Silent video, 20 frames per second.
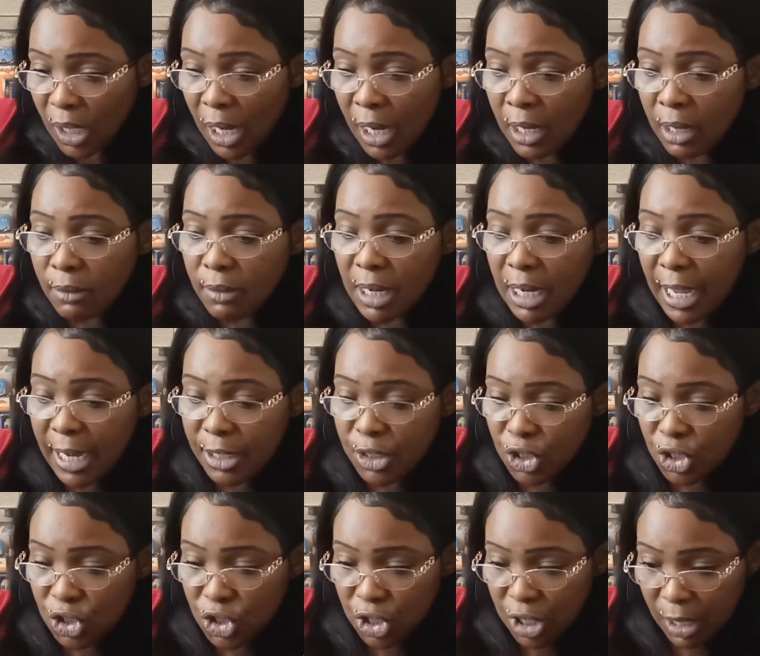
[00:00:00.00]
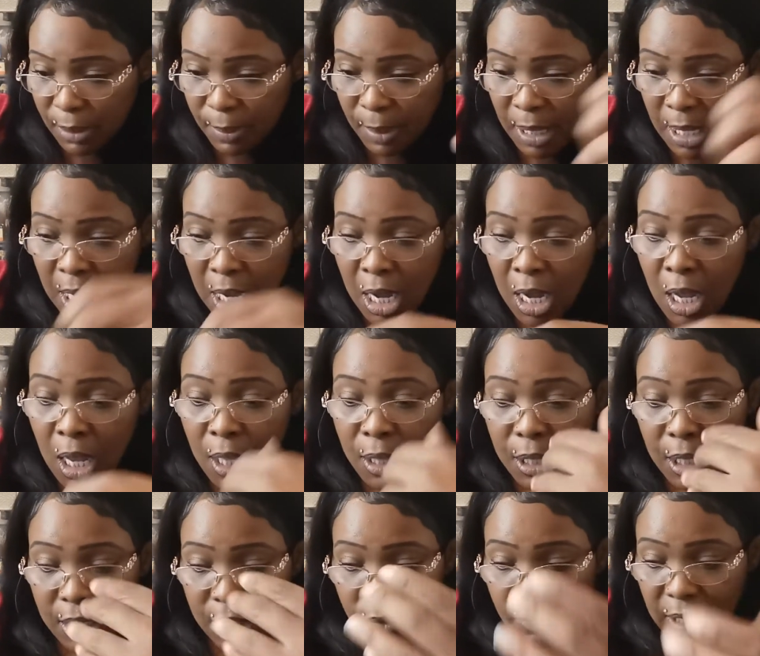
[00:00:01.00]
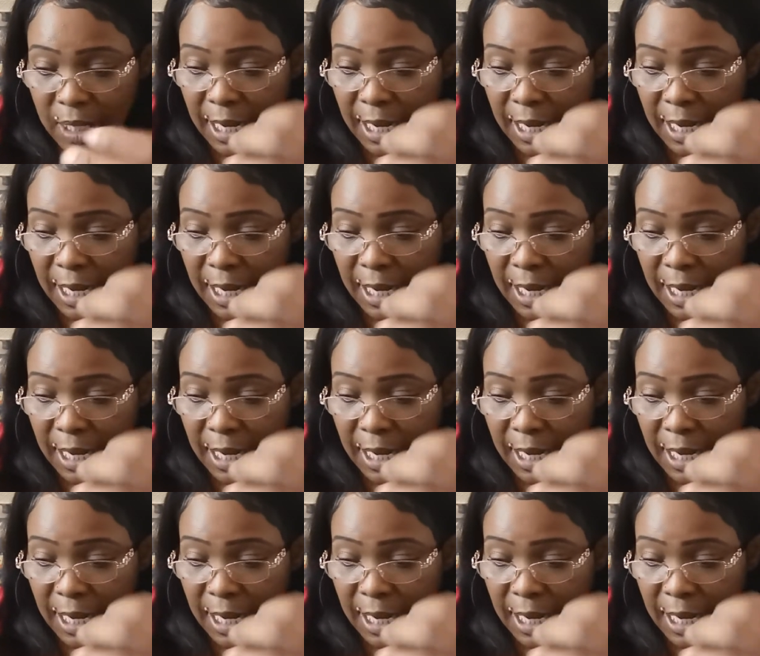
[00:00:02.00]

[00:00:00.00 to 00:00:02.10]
In a relationship, there's a